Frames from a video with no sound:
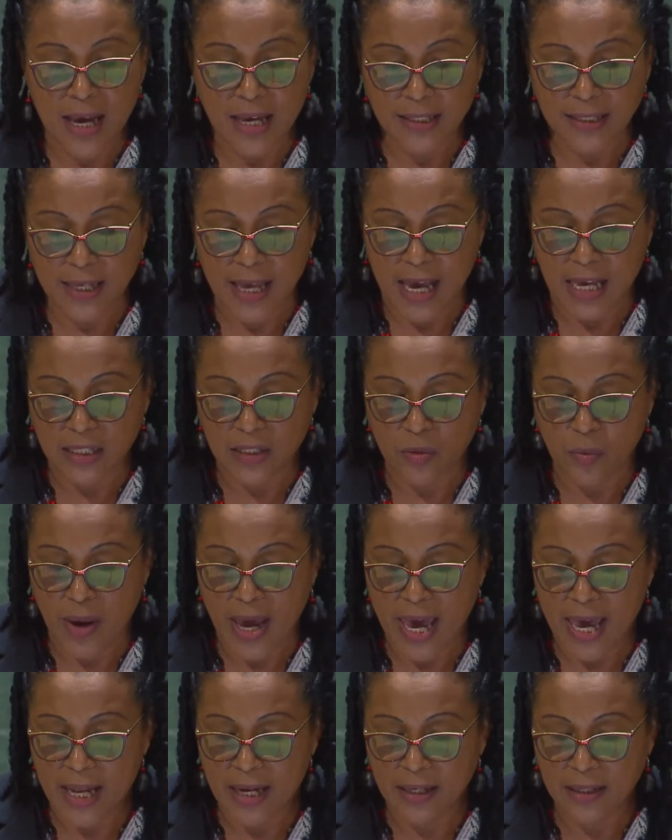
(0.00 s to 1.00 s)
us as
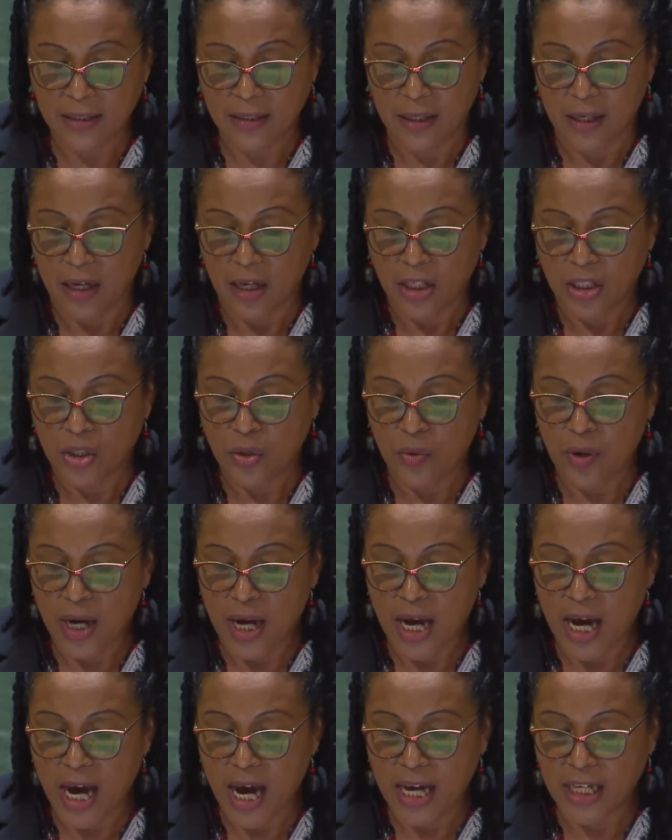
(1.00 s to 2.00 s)
well to
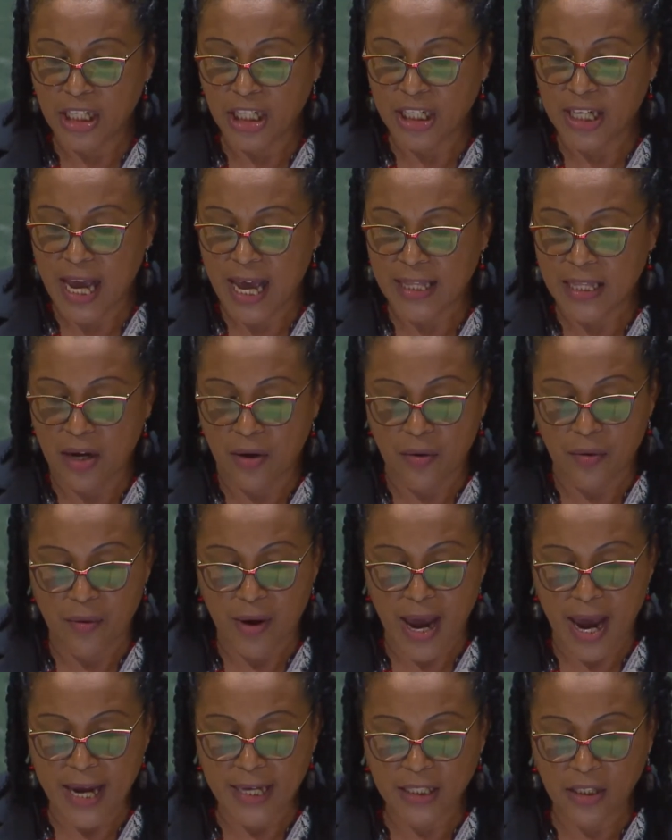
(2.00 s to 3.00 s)
urge that the
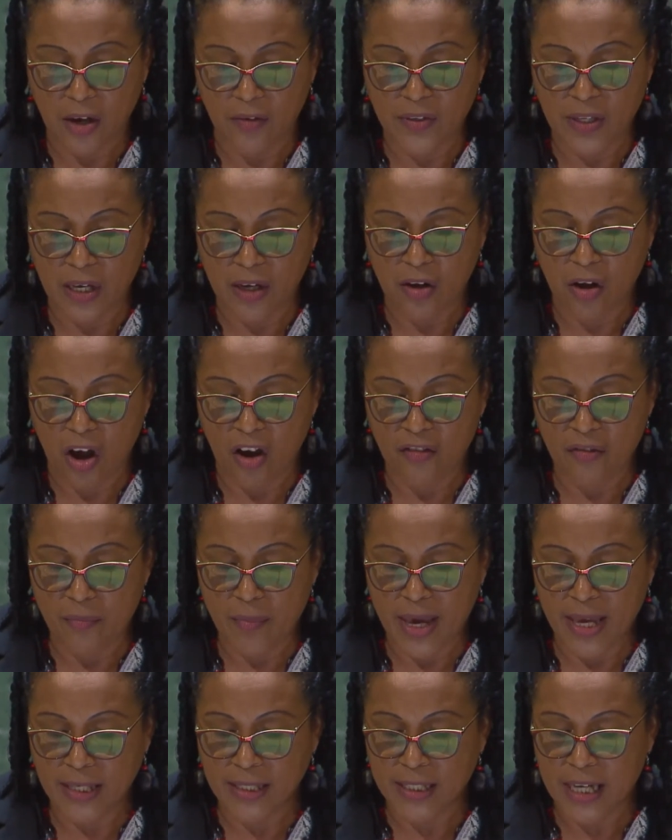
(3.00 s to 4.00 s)
right of the
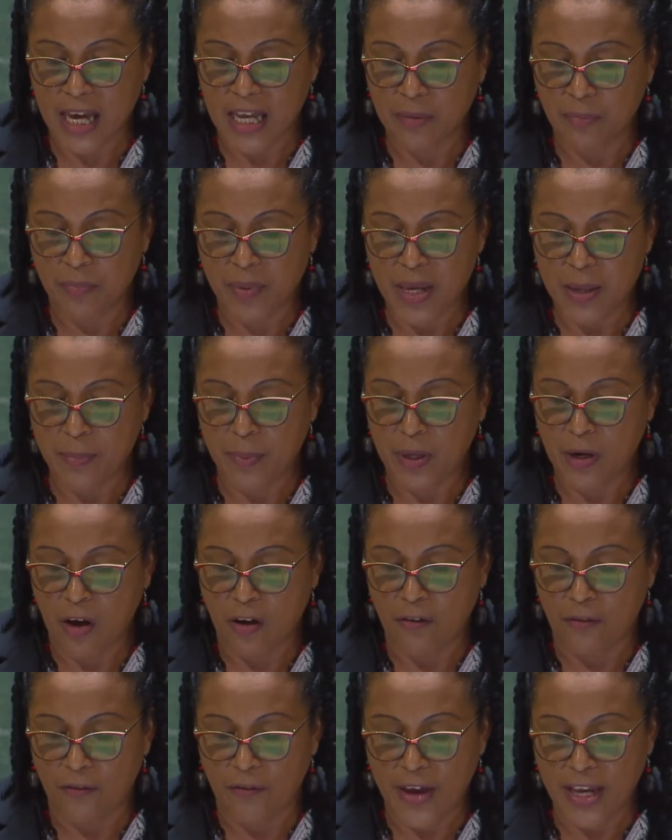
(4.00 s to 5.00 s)
government and people
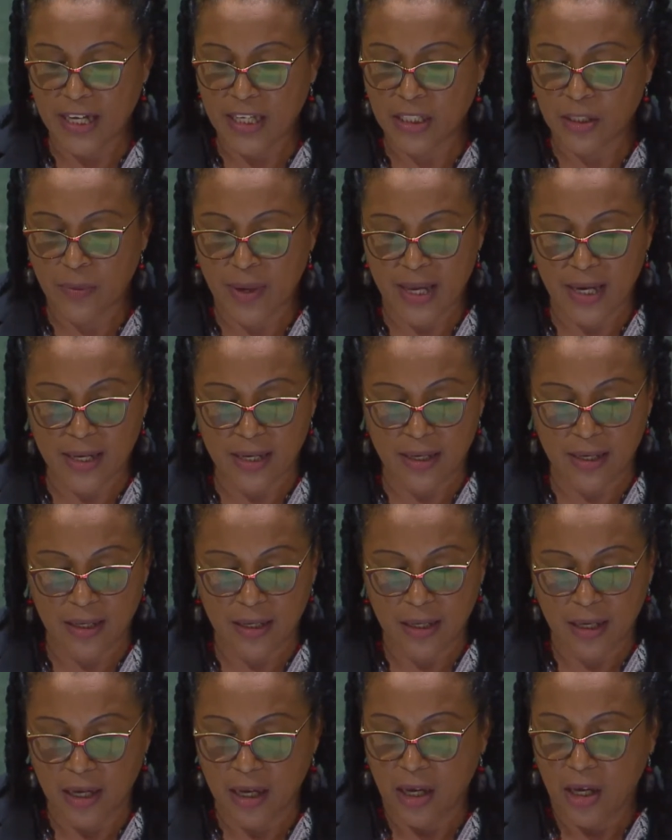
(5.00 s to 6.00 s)
of
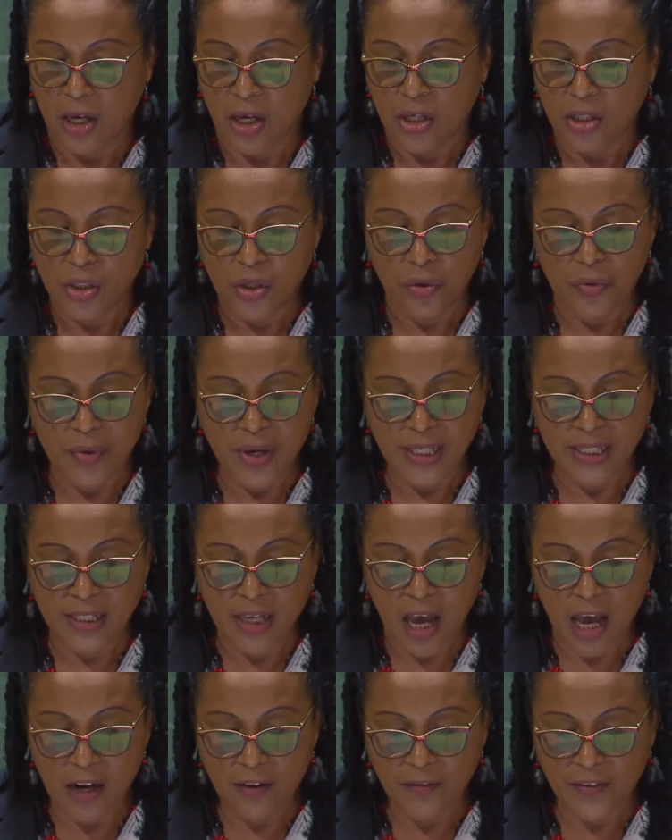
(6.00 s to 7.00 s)
Venezuela to
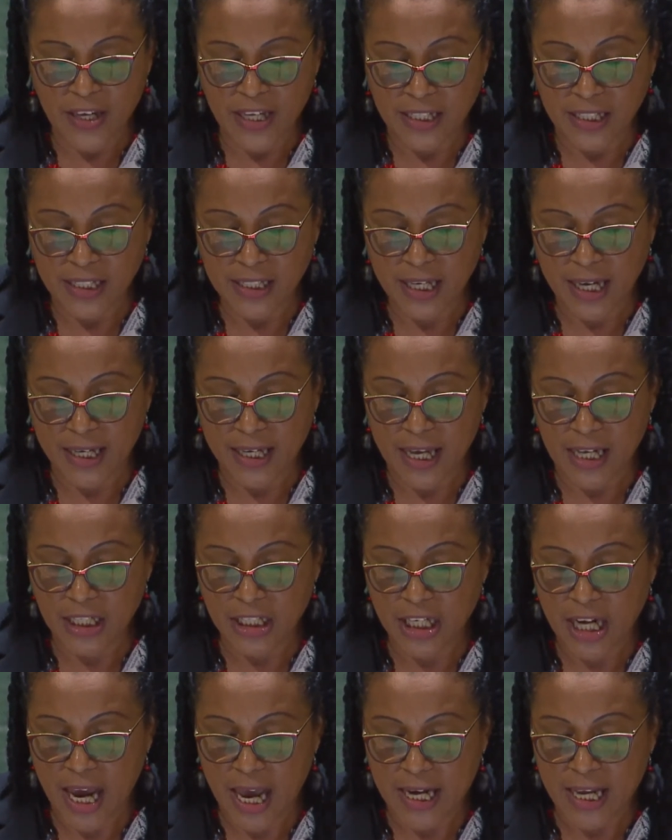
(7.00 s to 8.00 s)
resolve internal
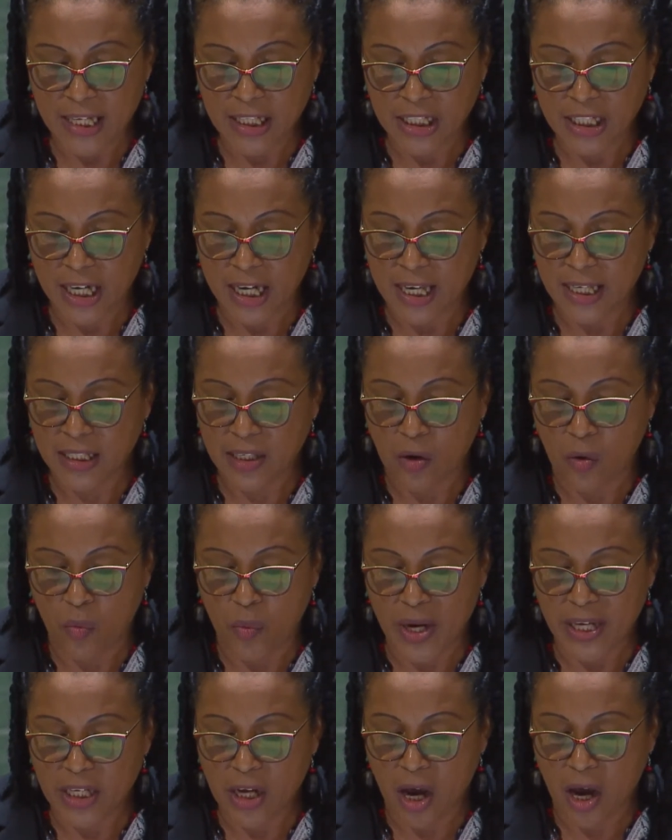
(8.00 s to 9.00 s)
challenges
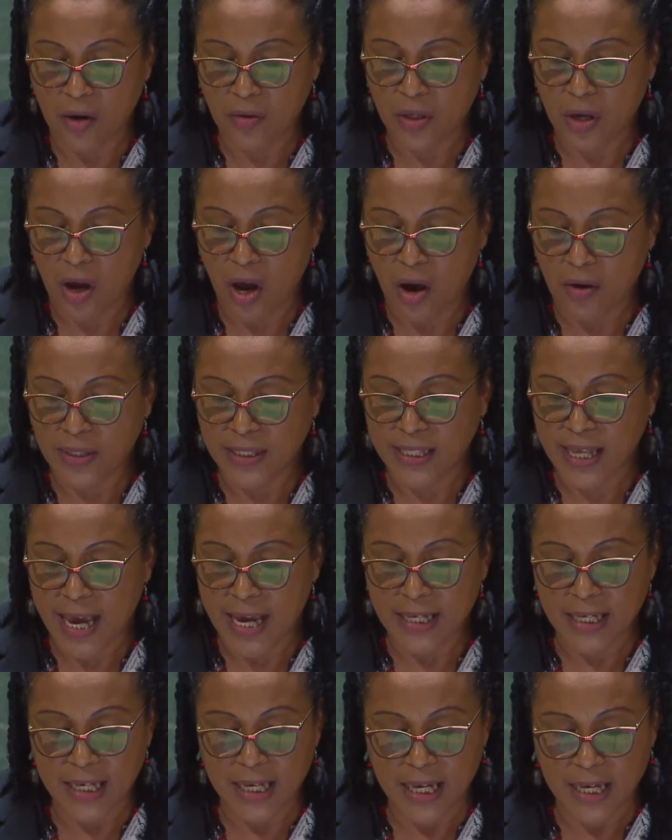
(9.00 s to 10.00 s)
without
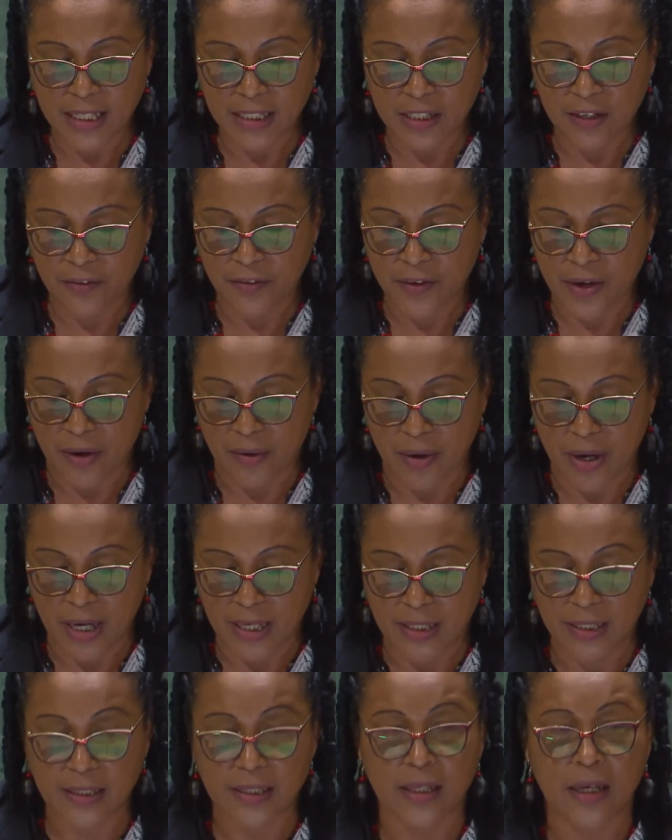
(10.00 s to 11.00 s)
outside
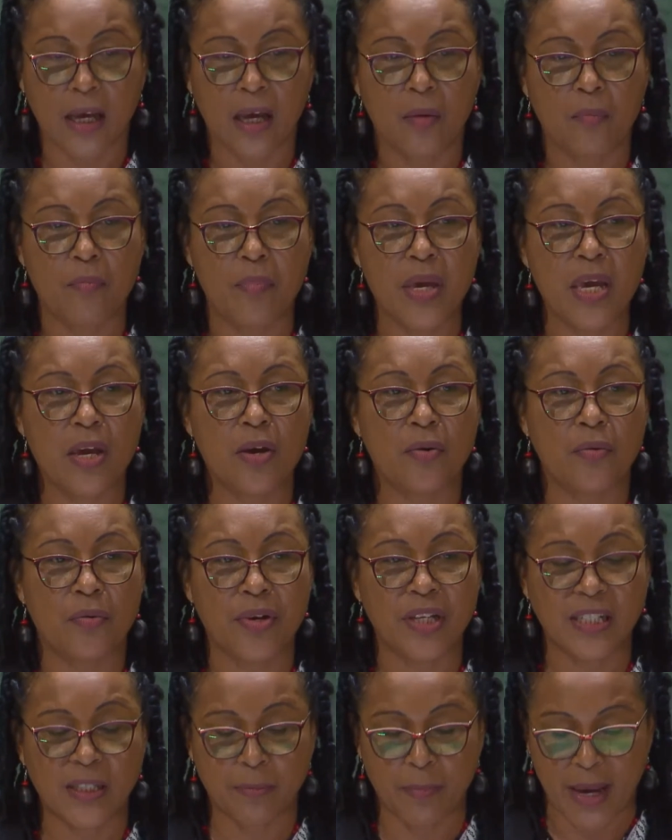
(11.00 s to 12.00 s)
interference be
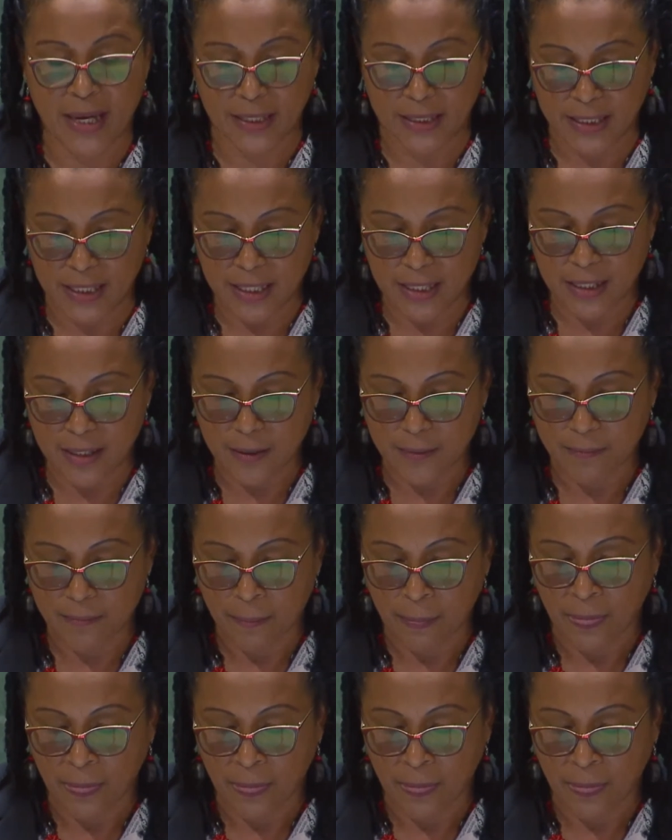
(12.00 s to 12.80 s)
respected.